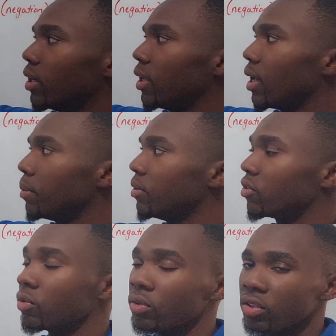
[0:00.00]
IM is
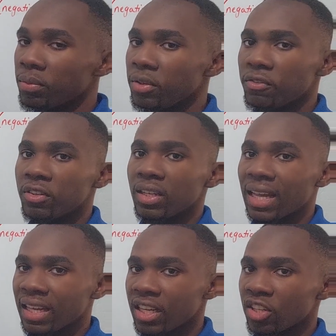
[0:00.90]
going to be for
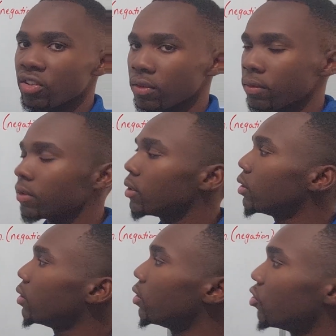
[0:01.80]
negation.
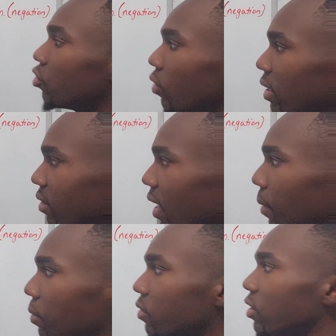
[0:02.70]
So
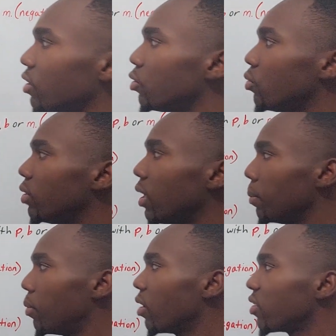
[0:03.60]
examples include
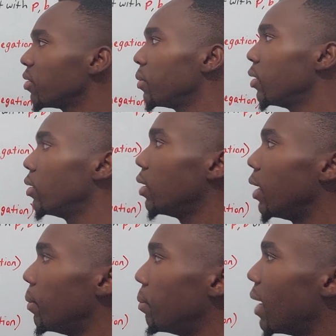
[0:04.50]
impossible,
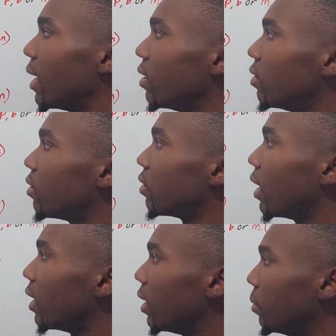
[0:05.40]
imbalanced,
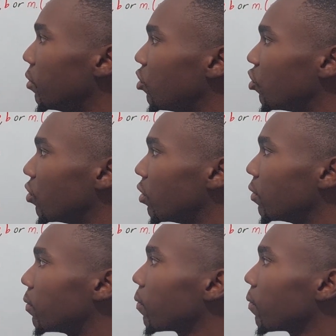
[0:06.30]
and immature.